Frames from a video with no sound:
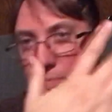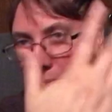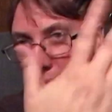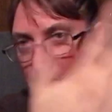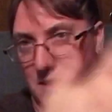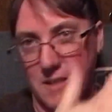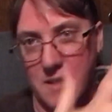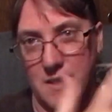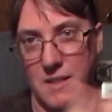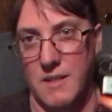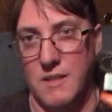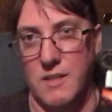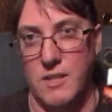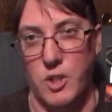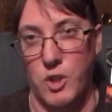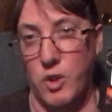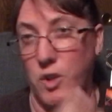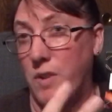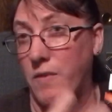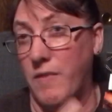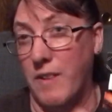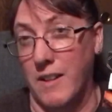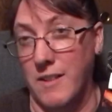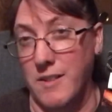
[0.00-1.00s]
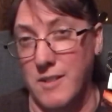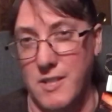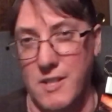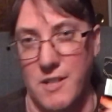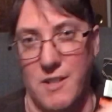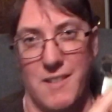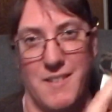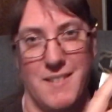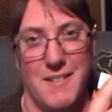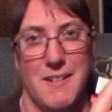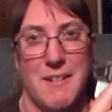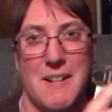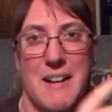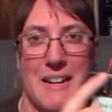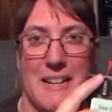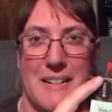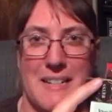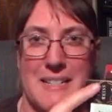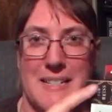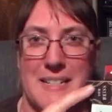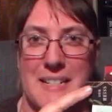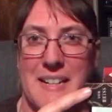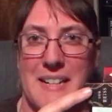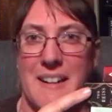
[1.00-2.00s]
plus the two novellas you're not gonna
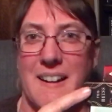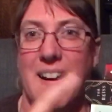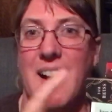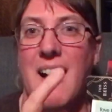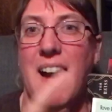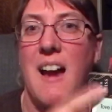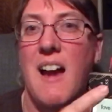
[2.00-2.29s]
see here.